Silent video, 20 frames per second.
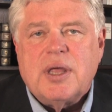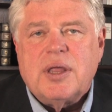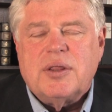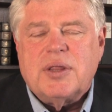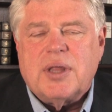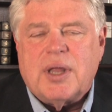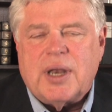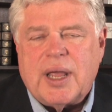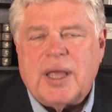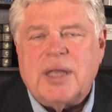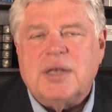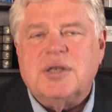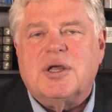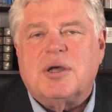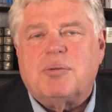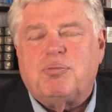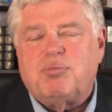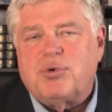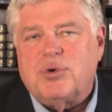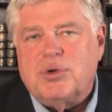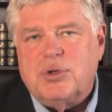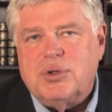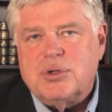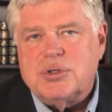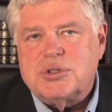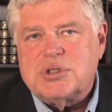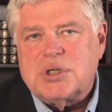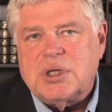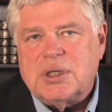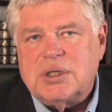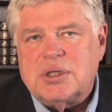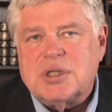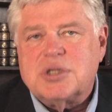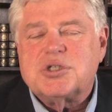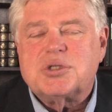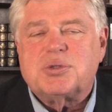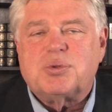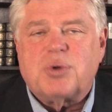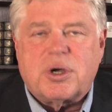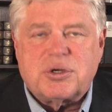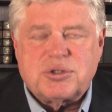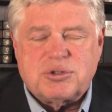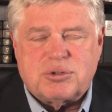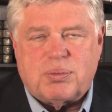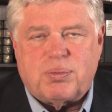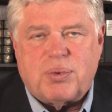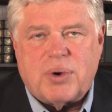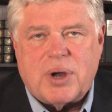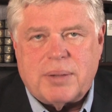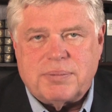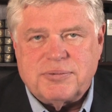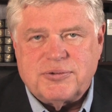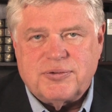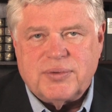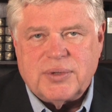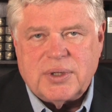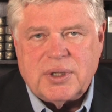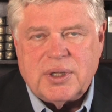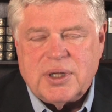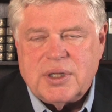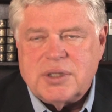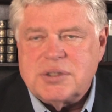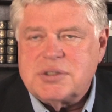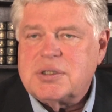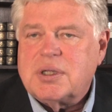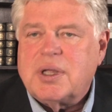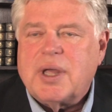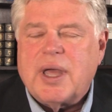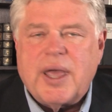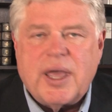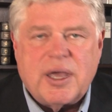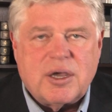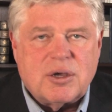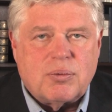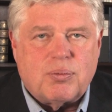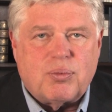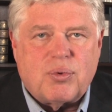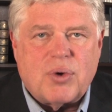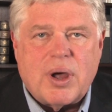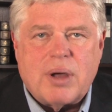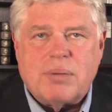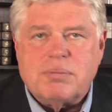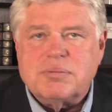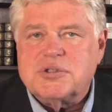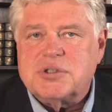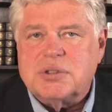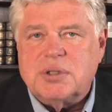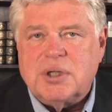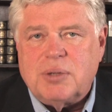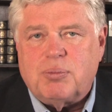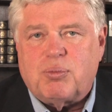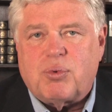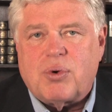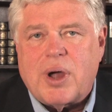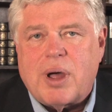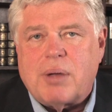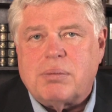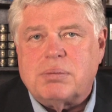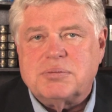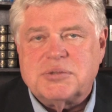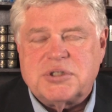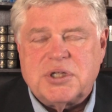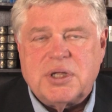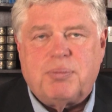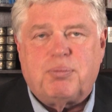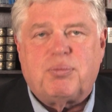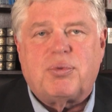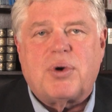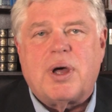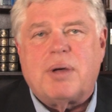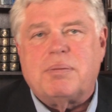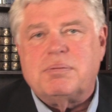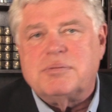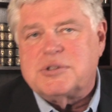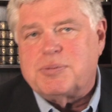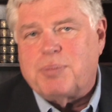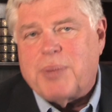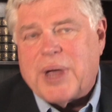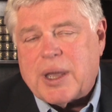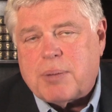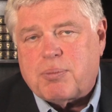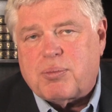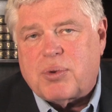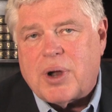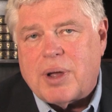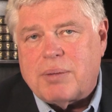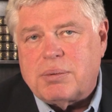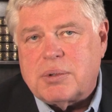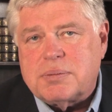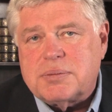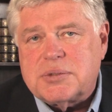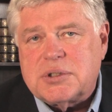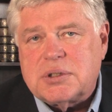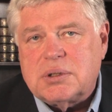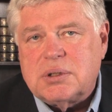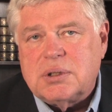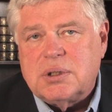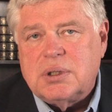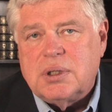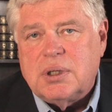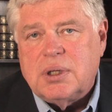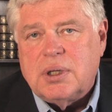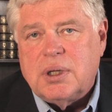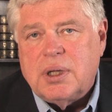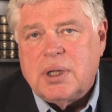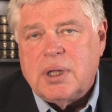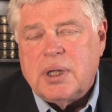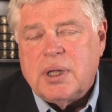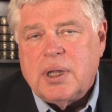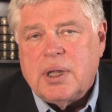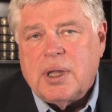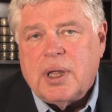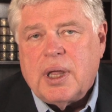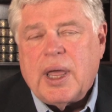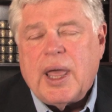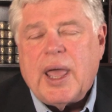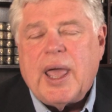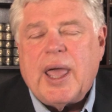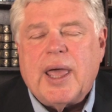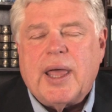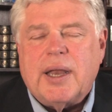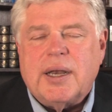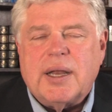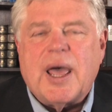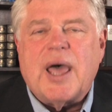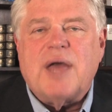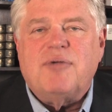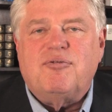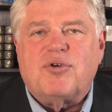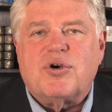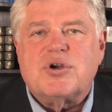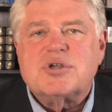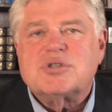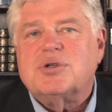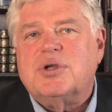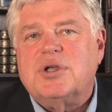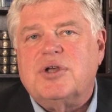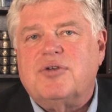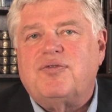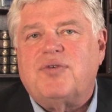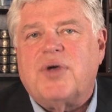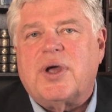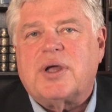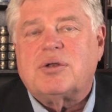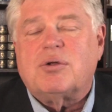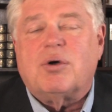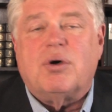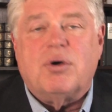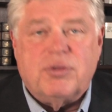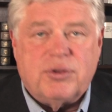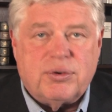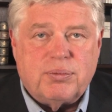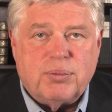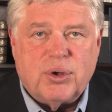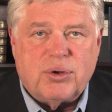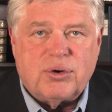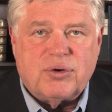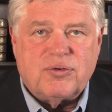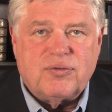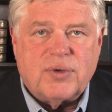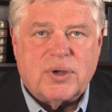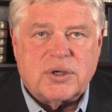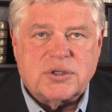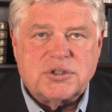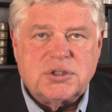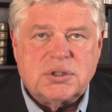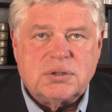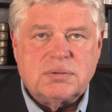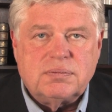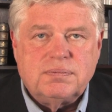that end up producing structural problems for the kids, ankle problems, knee problems, hip problems, back problems, and adversely affect all their motor function.